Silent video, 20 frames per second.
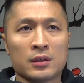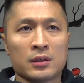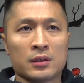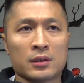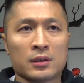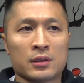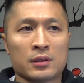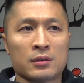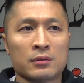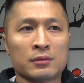
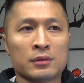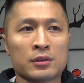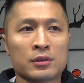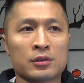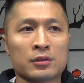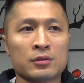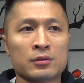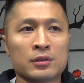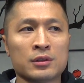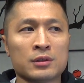Um, the
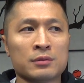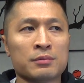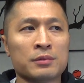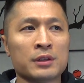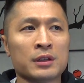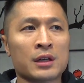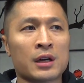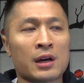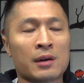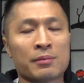kwoon is
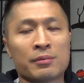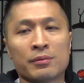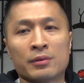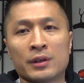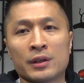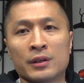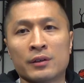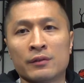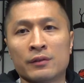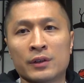being
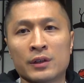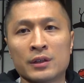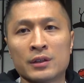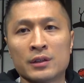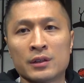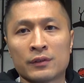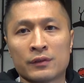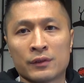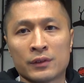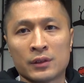operated very
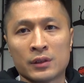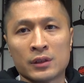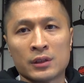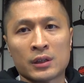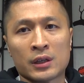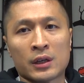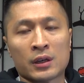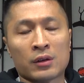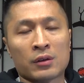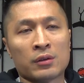differently
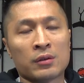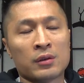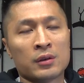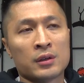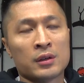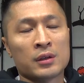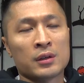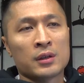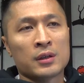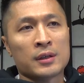now,
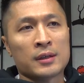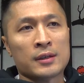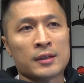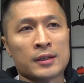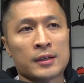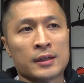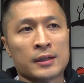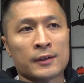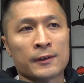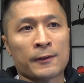
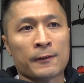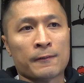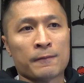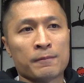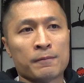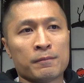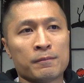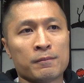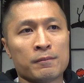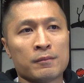and
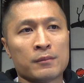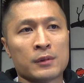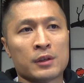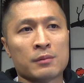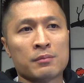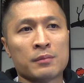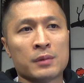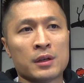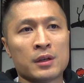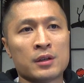um, the
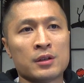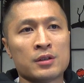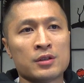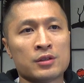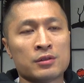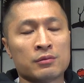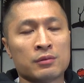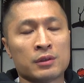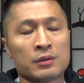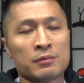
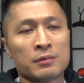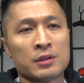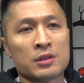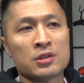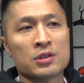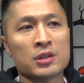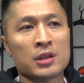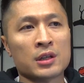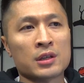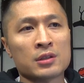marriage with me and
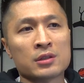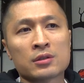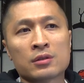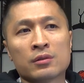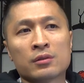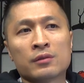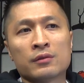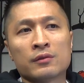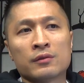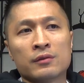Jenny is
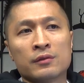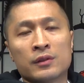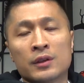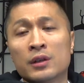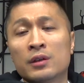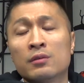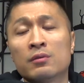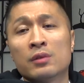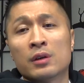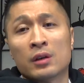going
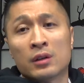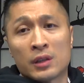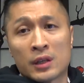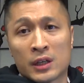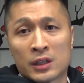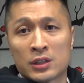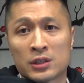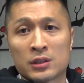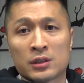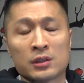very well
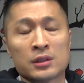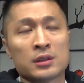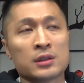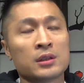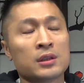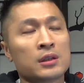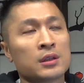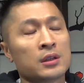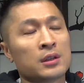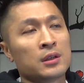actually
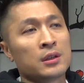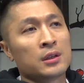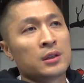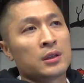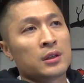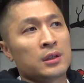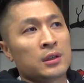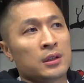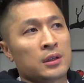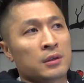
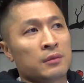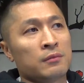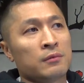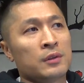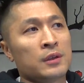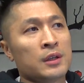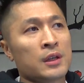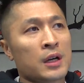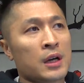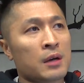and I'm
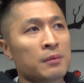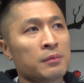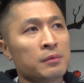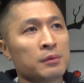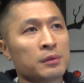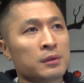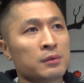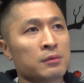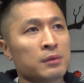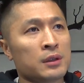very happy
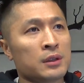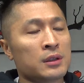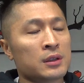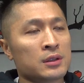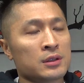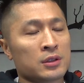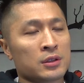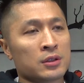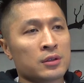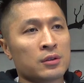with the way
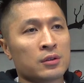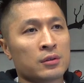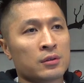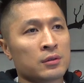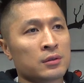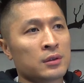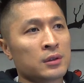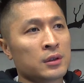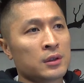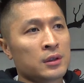things are
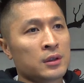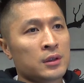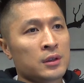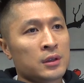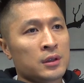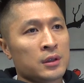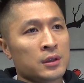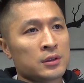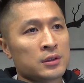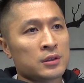going
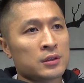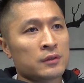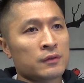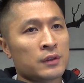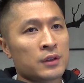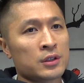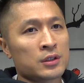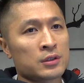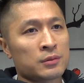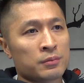and she's
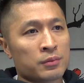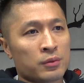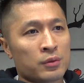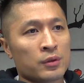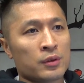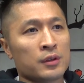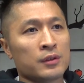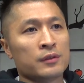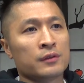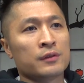very
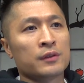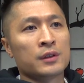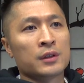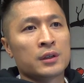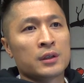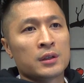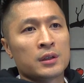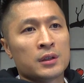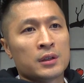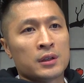supportive
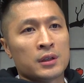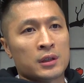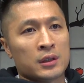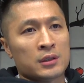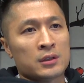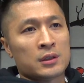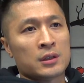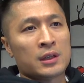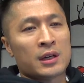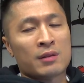and
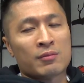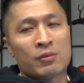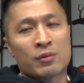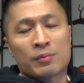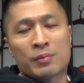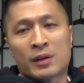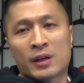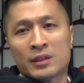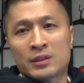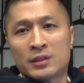it's a lot more
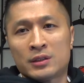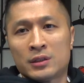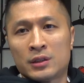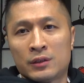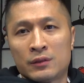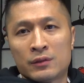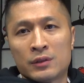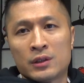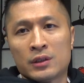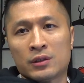
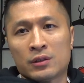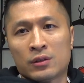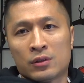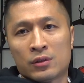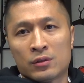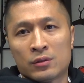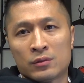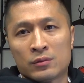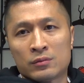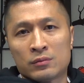positivity in the
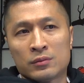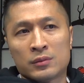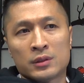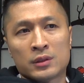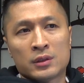home